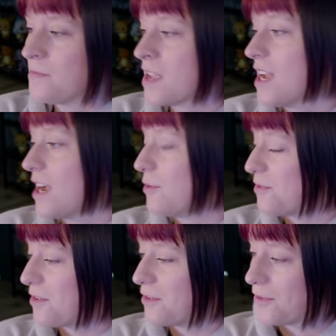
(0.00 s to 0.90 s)
I would have
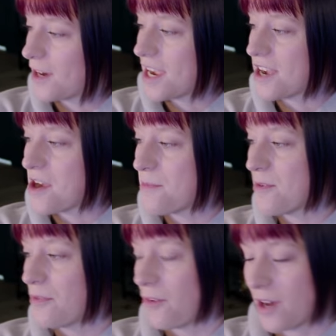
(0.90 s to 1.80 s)
voted for him
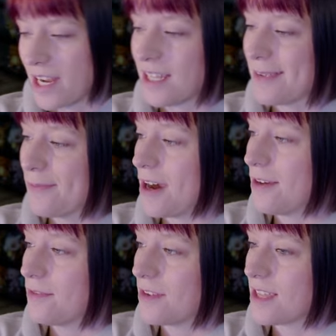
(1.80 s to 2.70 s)
for killing part
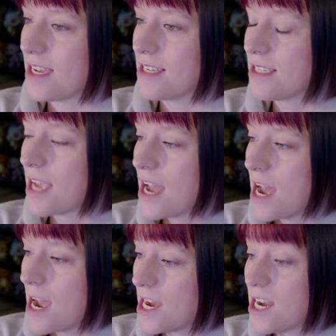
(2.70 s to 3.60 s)
for this.
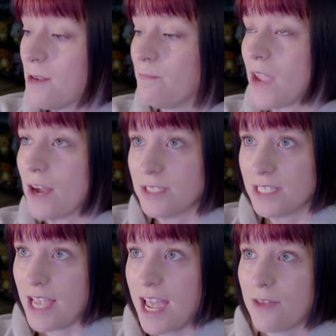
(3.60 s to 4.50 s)
I would
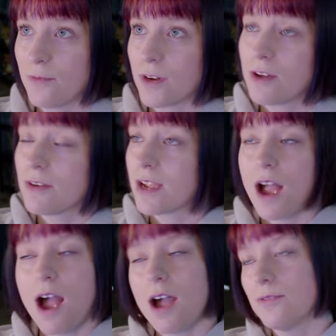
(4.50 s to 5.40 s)
say if we're going
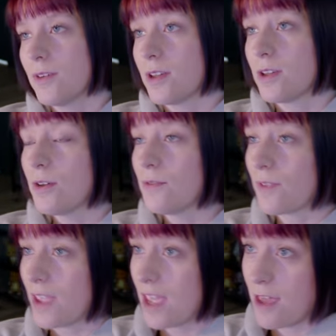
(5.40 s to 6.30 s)
off of,
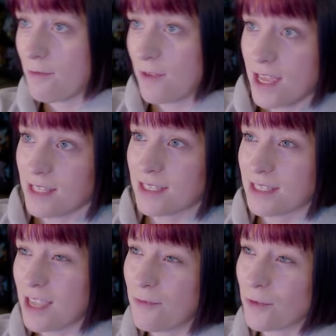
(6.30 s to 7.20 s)

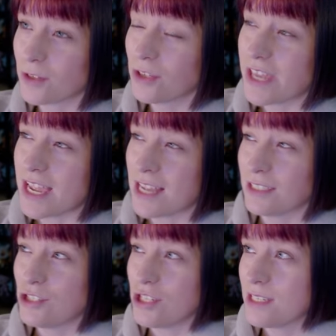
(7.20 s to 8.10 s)
if we're looking at
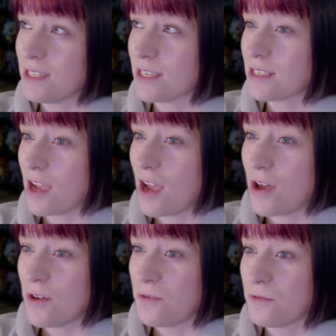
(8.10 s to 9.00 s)
logistics
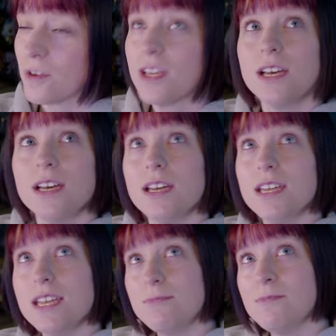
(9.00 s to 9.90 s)
of
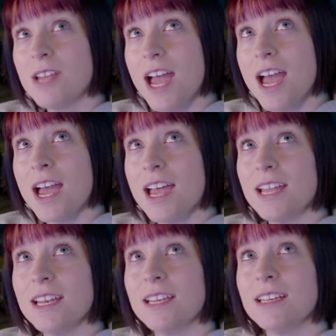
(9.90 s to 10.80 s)
Mnet
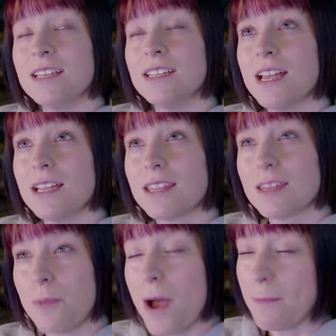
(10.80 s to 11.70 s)
and the
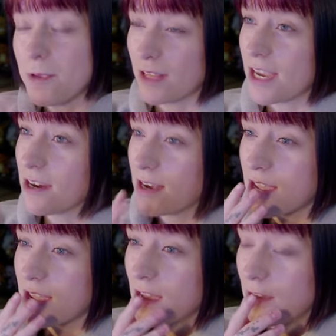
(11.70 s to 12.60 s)

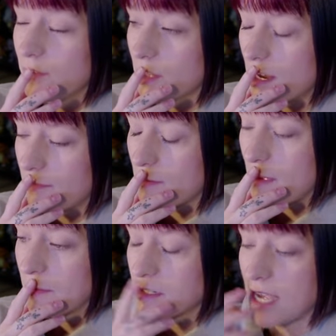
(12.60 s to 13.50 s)
popularity of a lot of our
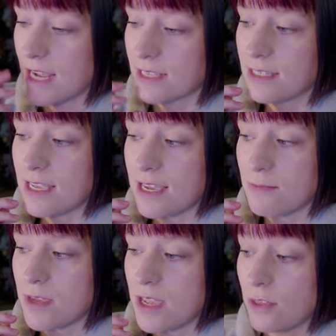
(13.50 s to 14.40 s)
members, I could see it
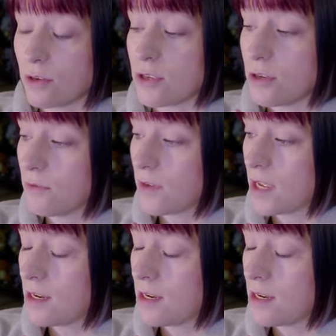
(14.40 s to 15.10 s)
be either Gyuvin